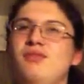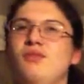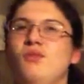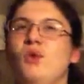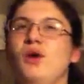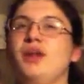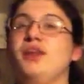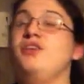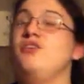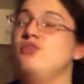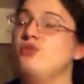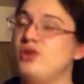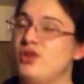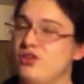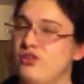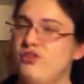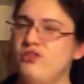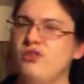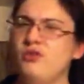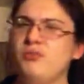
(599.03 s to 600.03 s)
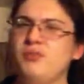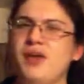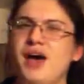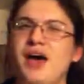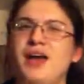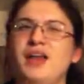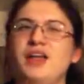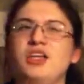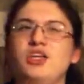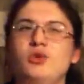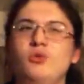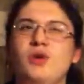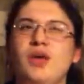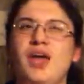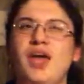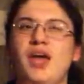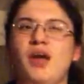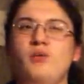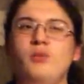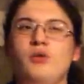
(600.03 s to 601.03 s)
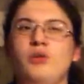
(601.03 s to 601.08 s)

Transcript: or at least you can assume that, you can't